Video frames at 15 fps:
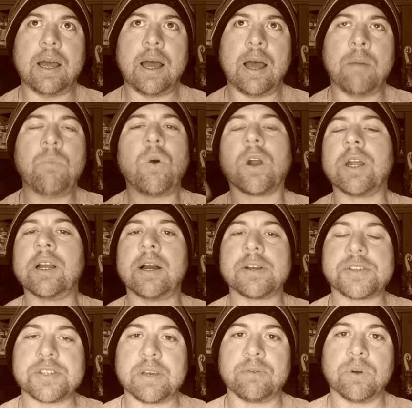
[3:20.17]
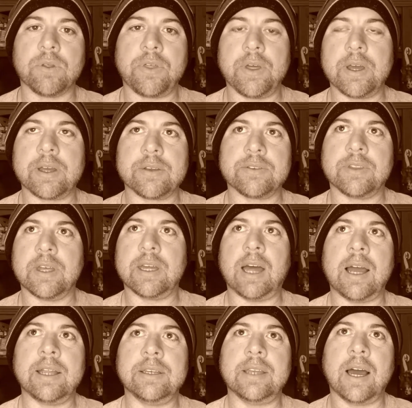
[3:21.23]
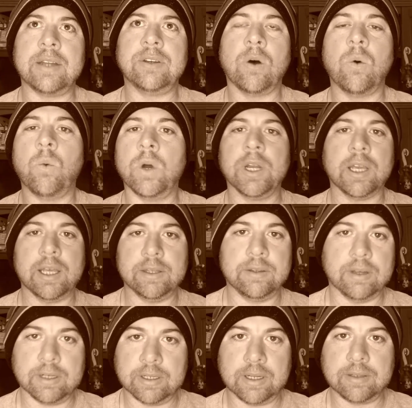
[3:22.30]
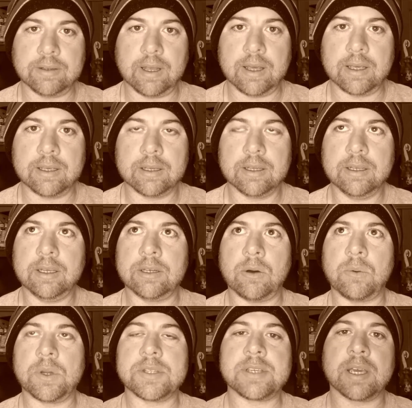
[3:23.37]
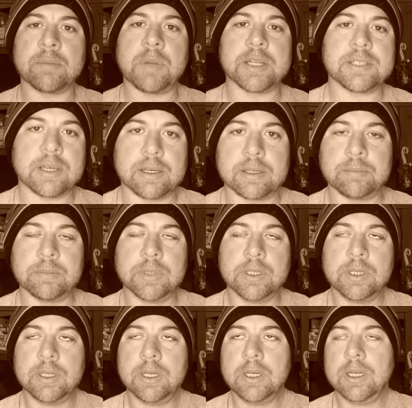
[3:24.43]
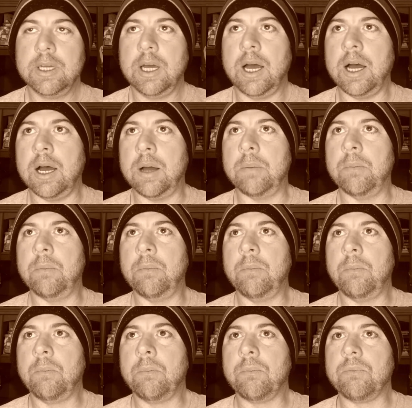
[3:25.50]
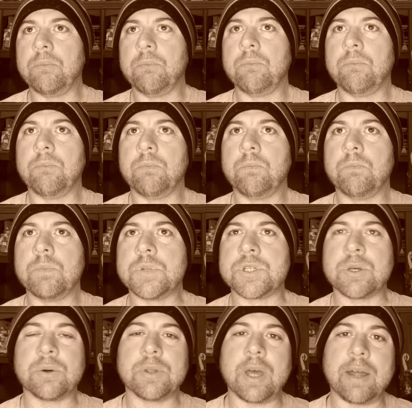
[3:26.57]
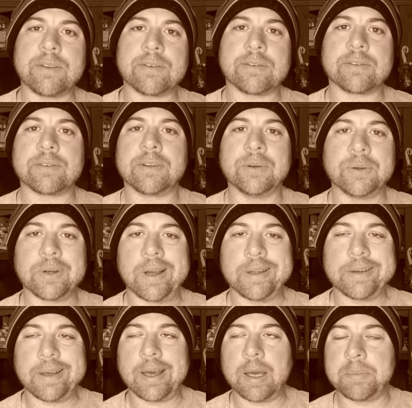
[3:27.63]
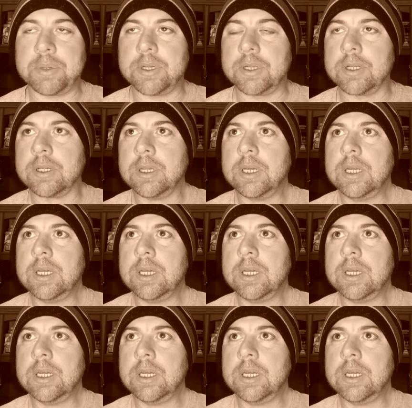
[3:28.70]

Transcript: I'm working on several things that I, I don't want to get done in a day. You know, I want to take my time. Um, so that's still kind of happening.